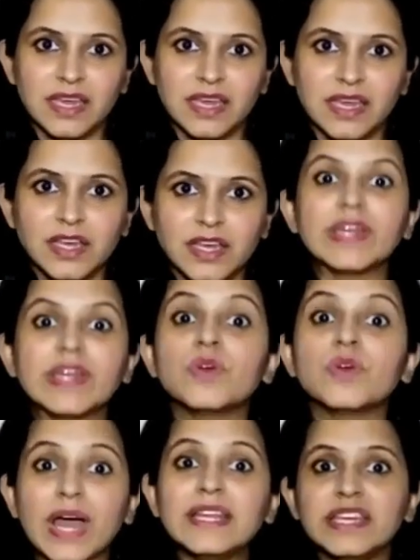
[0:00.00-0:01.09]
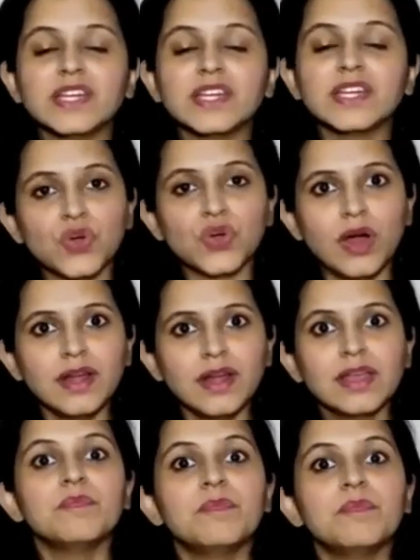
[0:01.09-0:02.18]
So when you write neither nor,
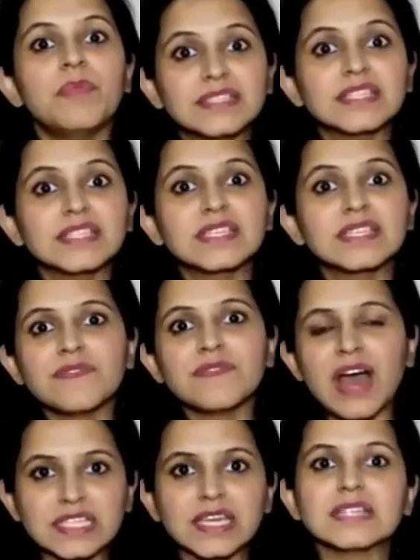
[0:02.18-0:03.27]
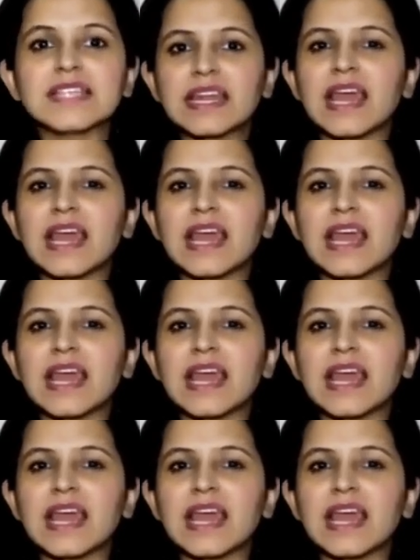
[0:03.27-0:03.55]
partitive articles